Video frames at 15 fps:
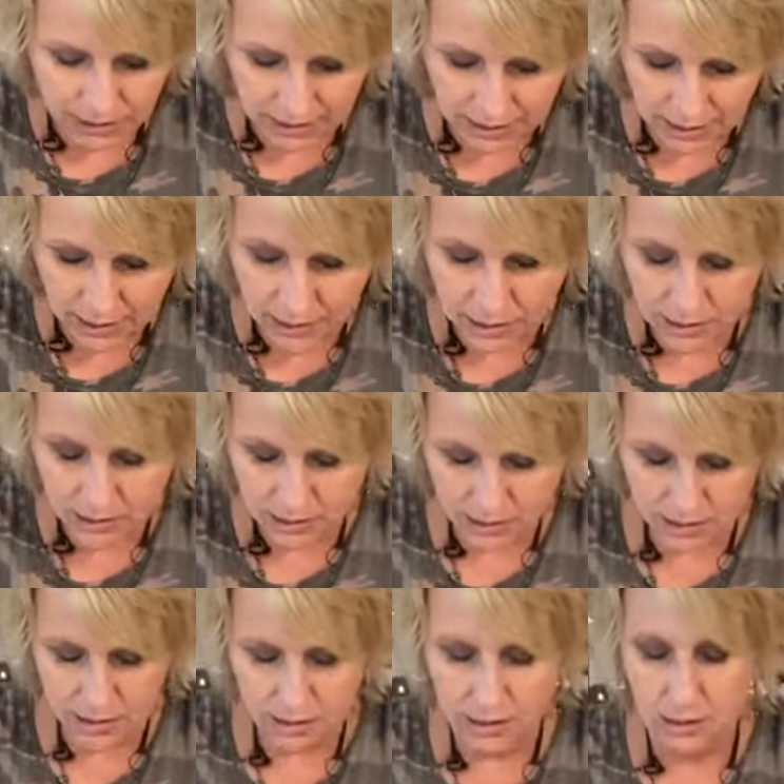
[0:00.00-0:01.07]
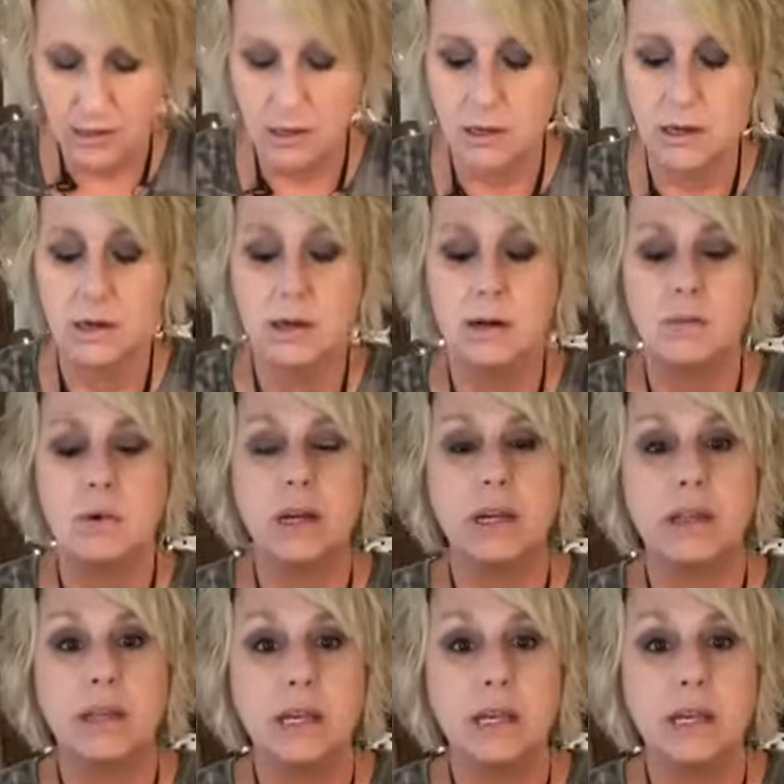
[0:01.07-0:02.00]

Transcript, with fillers: me what you